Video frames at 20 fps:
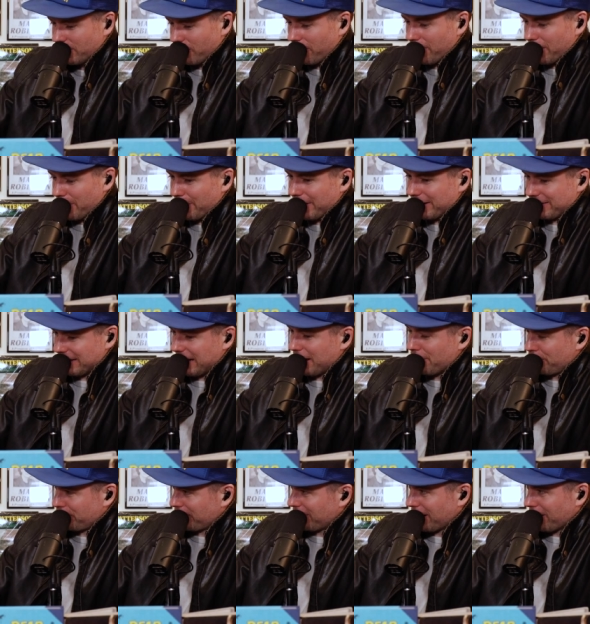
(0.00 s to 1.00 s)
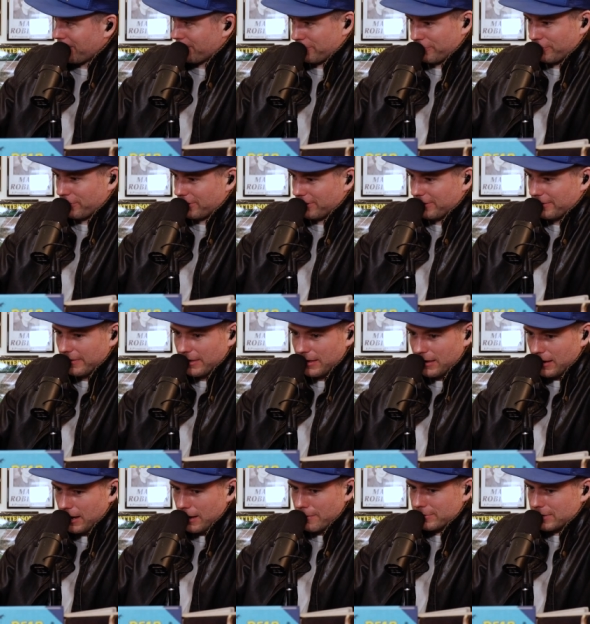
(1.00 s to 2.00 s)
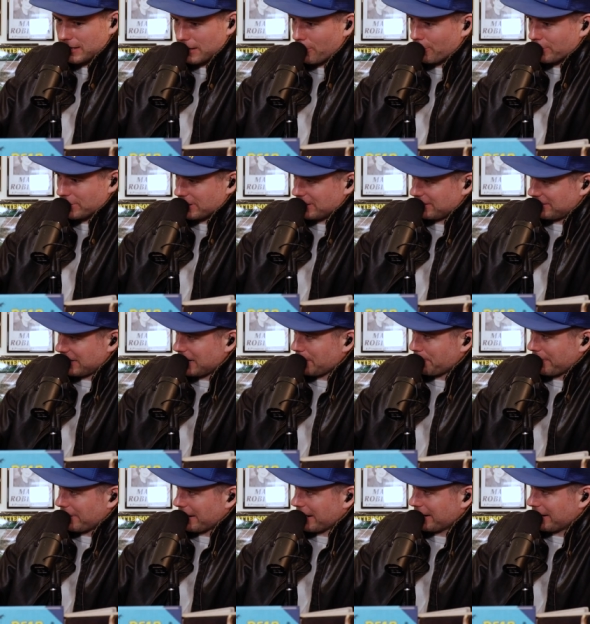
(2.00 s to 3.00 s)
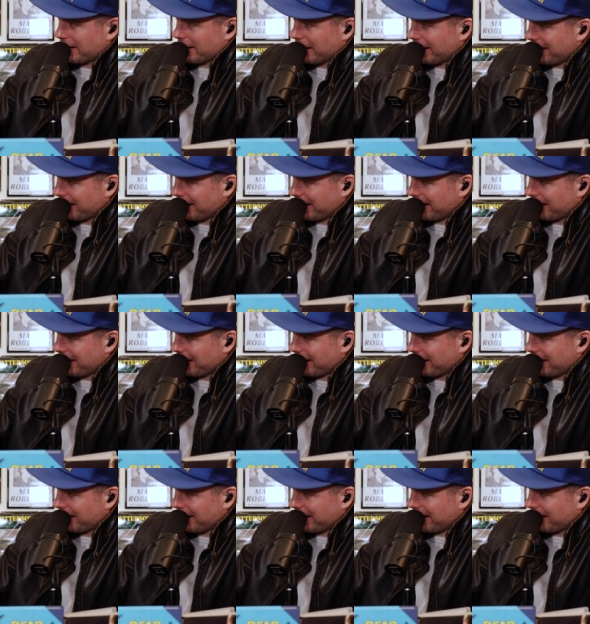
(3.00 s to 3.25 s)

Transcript: Only myself, sir. I was all. I would glued to the seat by the end of the